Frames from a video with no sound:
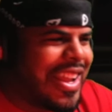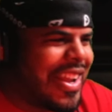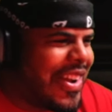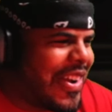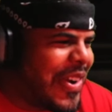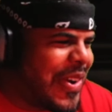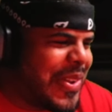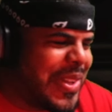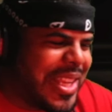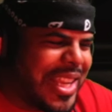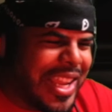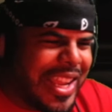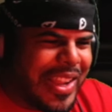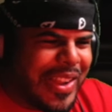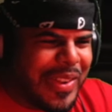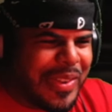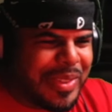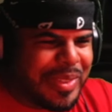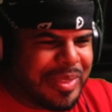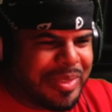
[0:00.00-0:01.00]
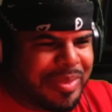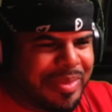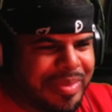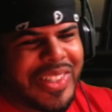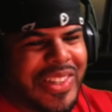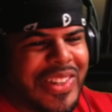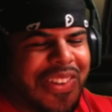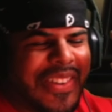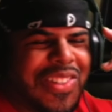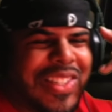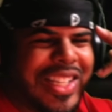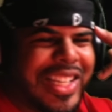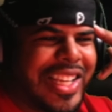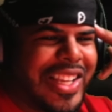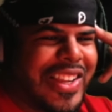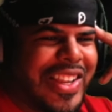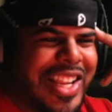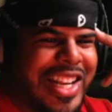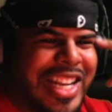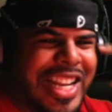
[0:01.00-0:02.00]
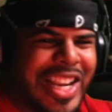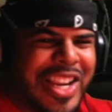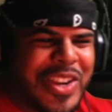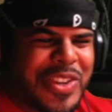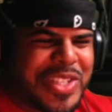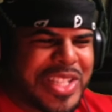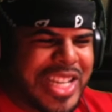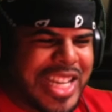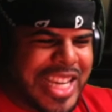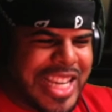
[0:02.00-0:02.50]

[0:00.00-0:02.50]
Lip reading: Holy hell. Holy hell. And then Kusudi